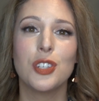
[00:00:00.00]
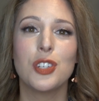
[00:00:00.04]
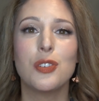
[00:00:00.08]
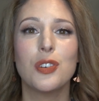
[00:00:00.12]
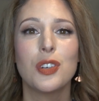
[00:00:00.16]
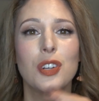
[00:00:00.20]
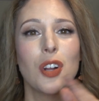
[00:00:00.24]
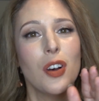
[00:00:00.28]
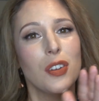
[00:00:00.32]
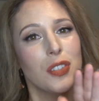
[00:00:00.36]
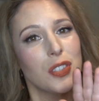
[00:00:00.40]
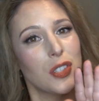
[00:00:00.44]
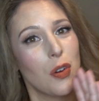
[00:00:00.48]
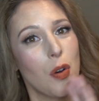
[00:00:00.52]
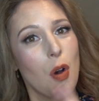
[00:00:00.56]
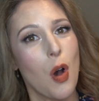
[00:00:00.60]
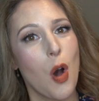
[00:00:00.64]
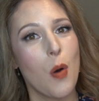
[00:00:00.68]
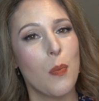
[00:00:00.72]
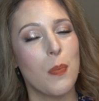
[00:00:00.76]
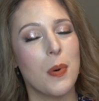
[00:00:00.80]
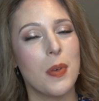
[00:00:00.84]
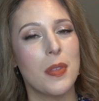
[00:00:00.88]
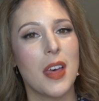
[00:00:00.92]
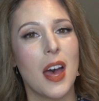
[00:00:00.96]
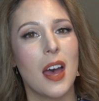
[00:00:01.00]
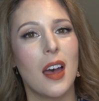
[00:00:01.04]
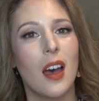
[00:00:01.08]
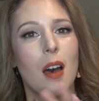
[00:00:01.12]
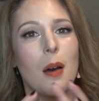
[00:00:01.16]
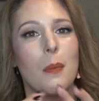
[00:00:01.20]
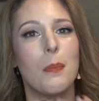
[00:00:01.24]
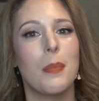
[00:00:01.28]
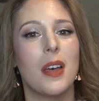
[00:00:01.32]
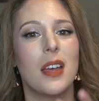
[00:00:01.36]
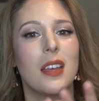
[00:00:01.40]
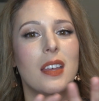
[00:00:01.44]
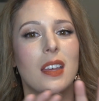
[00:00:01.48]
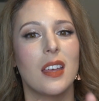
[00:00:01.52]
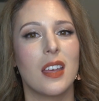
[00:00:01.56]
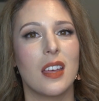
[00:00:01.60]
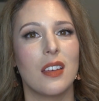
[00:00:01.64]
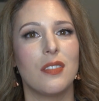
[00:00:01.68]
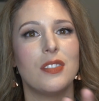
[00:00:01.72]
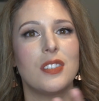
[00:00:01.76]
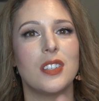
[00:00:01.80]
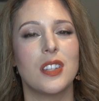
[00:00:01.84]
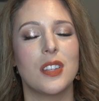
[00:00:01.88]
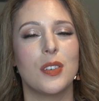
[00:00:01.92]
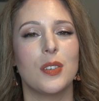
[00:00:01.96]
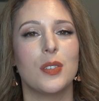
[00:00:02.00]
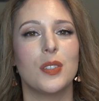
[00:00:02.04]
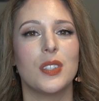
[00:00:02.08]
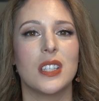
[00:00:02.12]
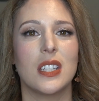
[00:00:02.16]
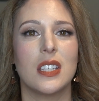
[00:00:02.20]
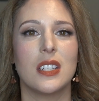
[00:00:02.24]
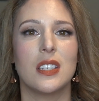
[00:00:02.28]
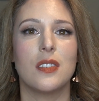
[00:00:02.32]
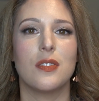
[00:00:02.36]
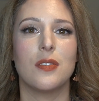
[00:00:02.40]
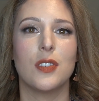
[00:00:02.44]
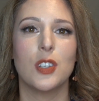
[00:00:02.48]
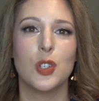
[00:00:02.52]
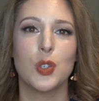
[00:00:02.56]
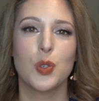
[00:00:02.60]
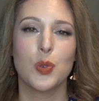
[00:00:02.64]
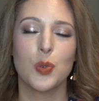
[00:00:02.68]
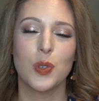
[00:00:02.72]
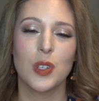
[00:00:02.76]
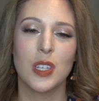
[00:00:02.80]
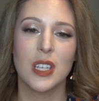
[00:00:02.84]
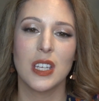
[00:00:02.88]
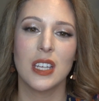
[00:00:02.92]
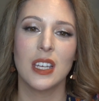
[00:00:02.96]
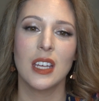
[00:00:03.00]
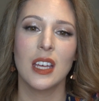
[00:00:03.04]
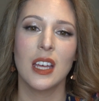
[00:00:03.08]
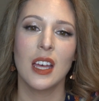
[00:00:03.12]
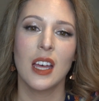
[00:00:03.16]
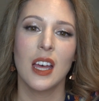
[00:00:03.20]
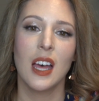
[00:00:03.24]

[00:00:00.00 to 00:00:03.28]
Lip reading: You could also open that up and gift those individually